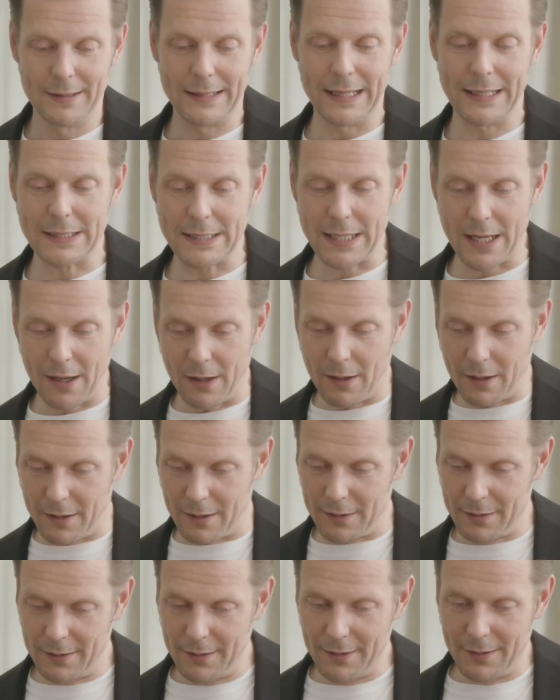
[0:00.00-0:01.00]
That's
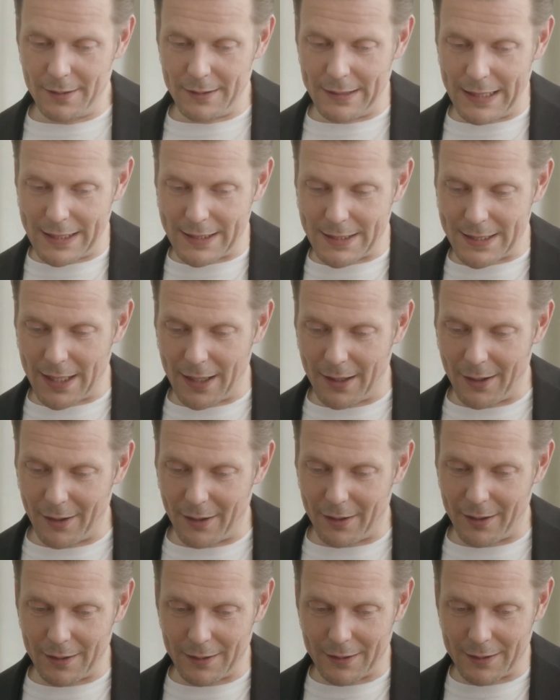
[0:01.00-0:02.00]
our
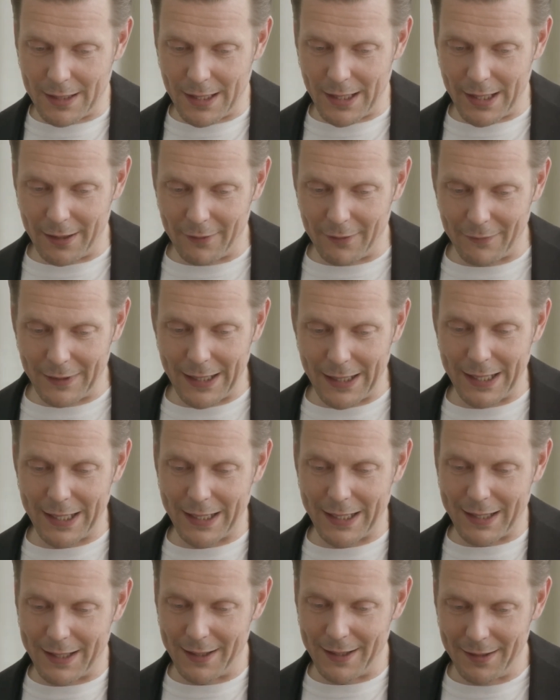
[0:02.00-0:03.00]
kind of
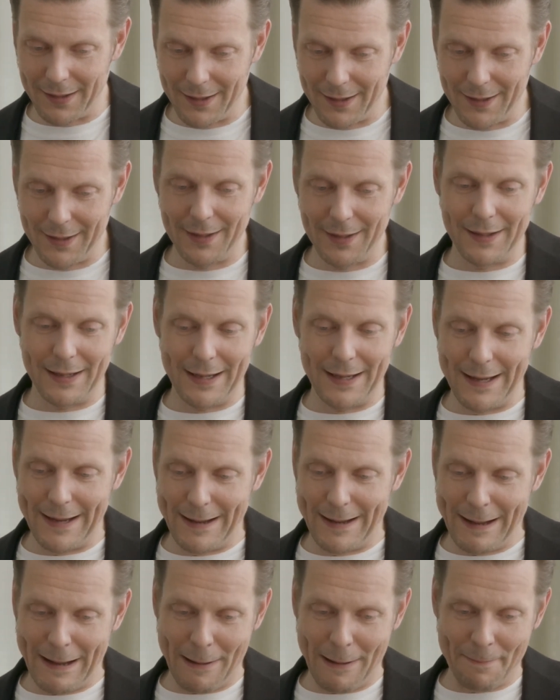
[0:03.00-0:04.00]
like
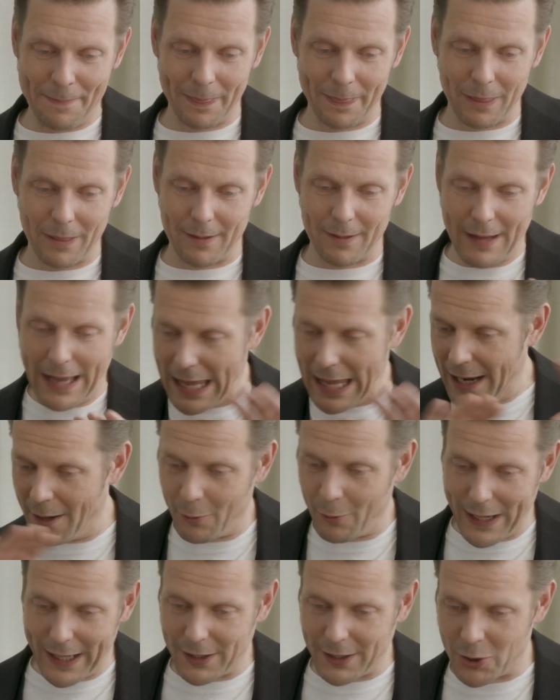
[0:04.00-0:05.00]

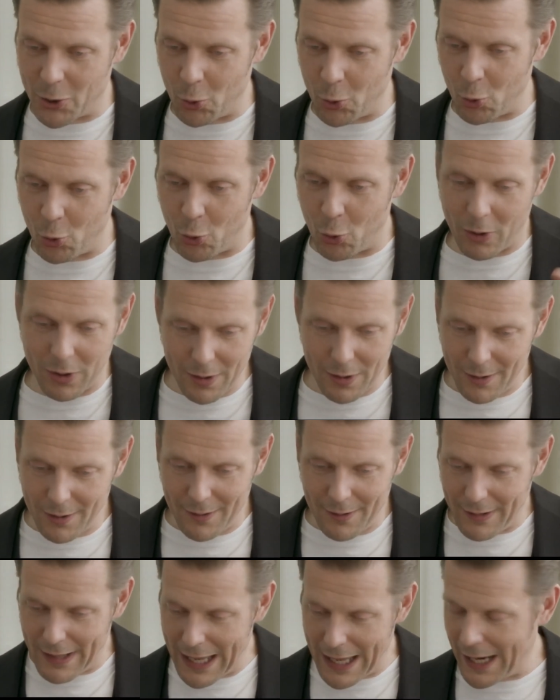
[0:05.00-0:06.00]
Alan Wake 2,
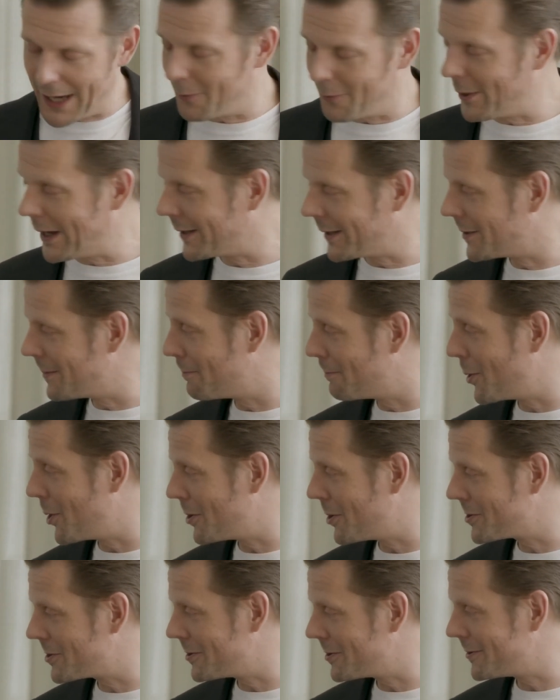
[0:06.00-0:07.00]
Alan Wake the
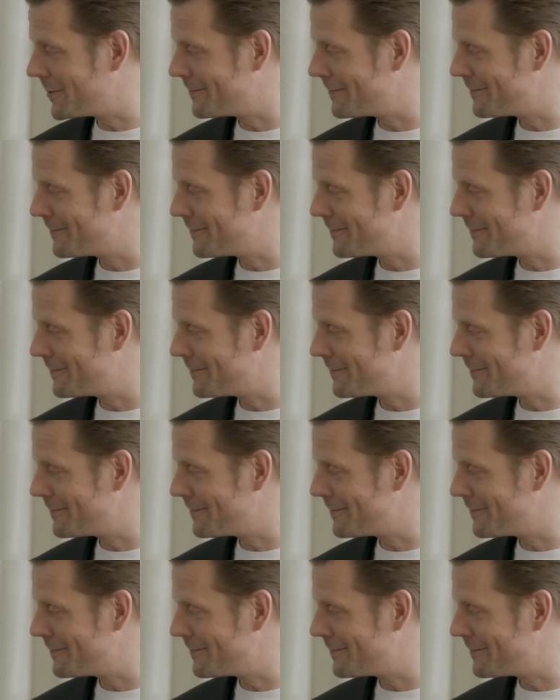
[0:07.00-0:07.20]
person.